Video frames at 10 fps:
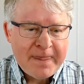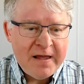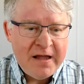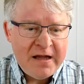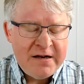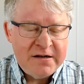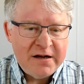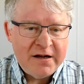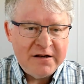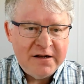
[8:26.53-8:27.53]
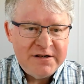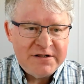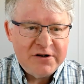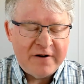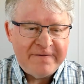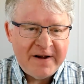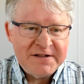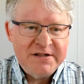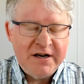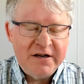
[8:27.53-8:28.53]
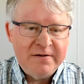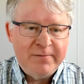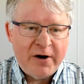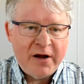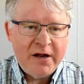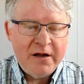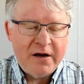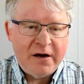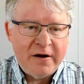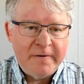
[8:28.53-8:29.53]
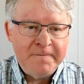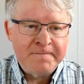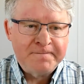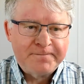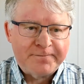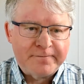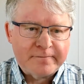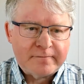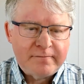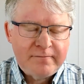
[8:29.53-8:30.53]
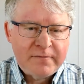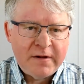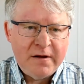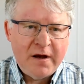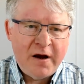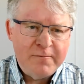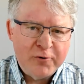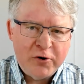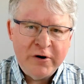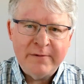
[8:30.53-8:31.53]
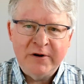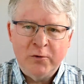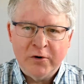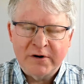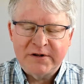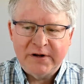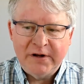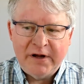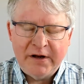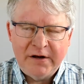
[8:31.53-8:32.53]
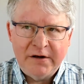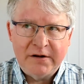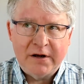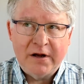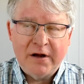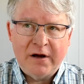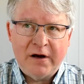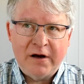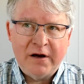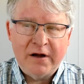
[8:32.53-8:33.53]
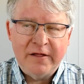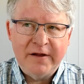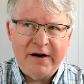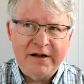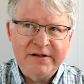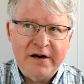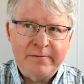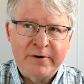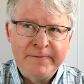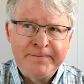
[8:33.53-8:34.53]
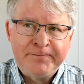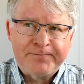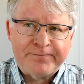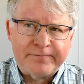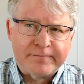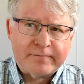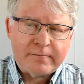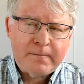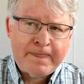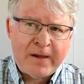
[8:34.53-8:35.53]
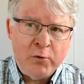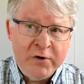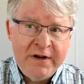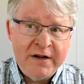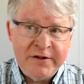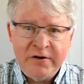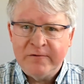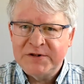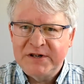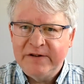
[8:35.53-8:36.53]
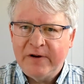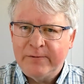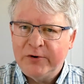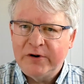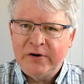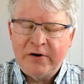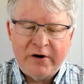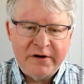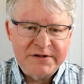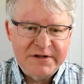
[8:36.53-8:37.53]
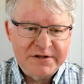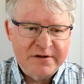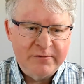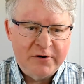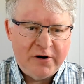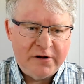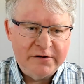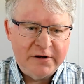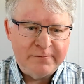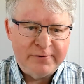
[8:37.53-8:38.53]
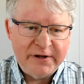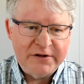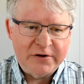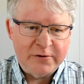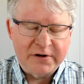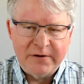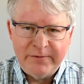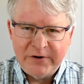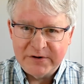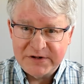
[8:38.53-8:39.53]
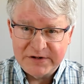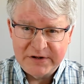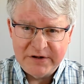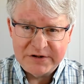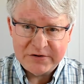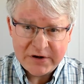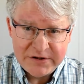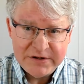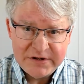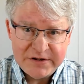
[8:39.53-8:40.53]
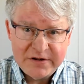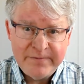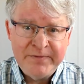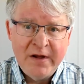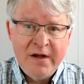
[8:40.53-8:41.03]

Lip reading: And I just got fascinated by how programming worked. And then I ended up working at the University of Alberta on a system called Plato, a computer-assisted instruction system.